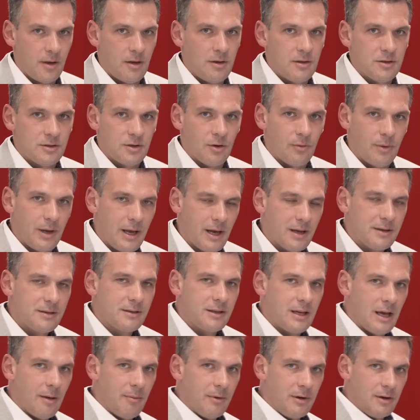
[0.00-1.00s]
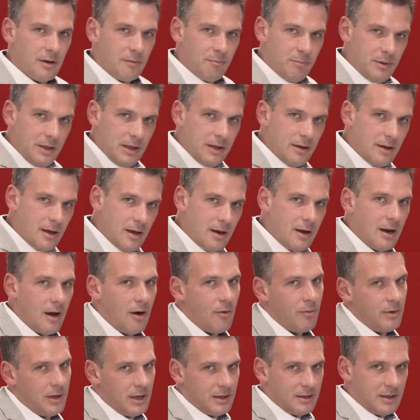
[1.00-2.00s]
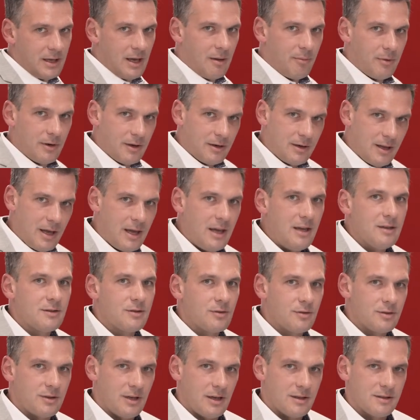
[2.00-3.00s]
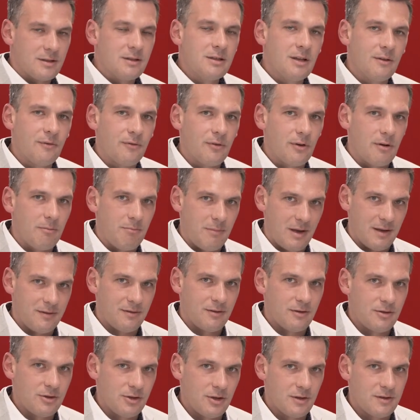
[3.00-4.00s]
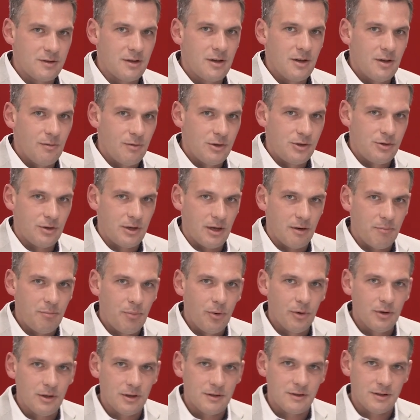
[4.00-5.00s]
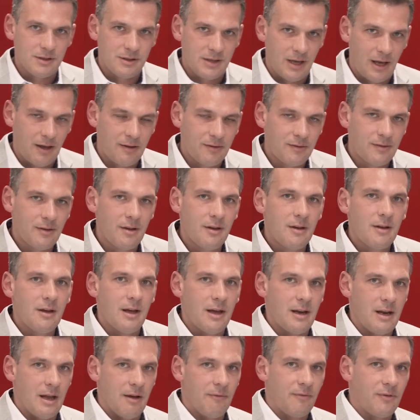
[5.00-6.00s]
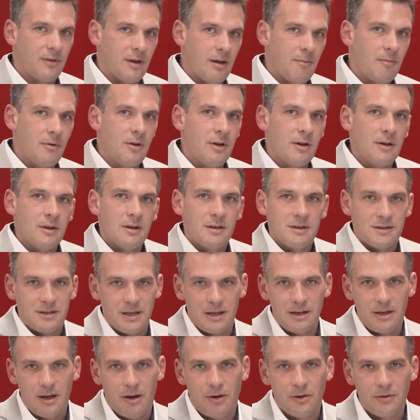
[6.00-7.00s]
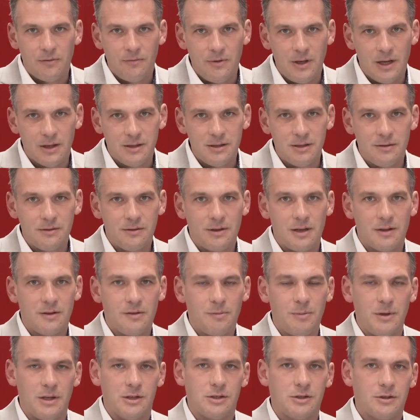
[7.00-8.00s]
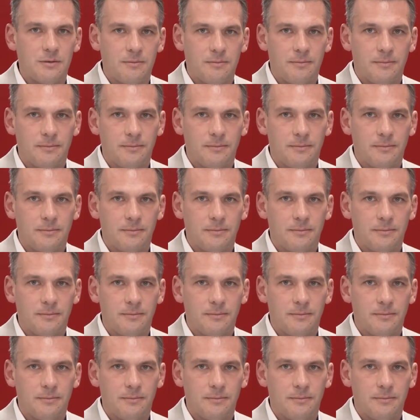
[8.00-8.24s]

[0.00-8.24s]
So we had cabinet B and now we had cabinet A, so there's different messages which you can put in the text and have them sent out via TwinCAT Speech.